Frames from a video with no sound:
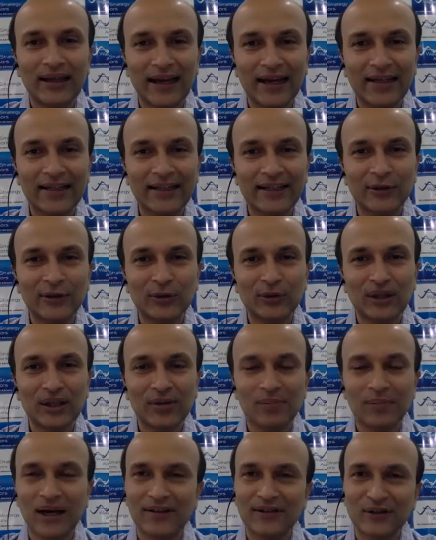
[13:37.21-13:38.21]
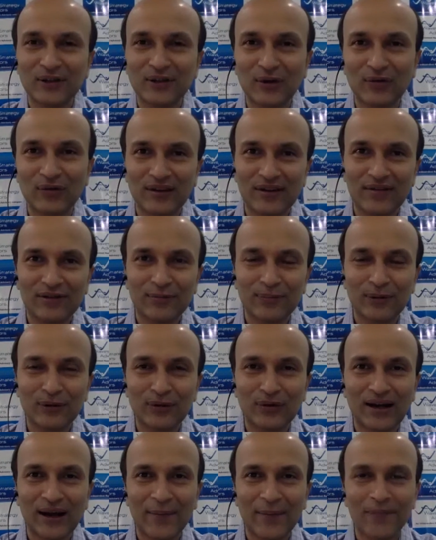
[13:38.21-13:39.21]
get into this Master of Waves
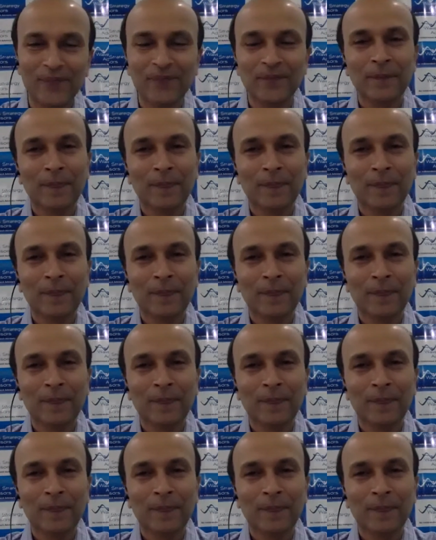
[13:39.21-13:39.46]
program.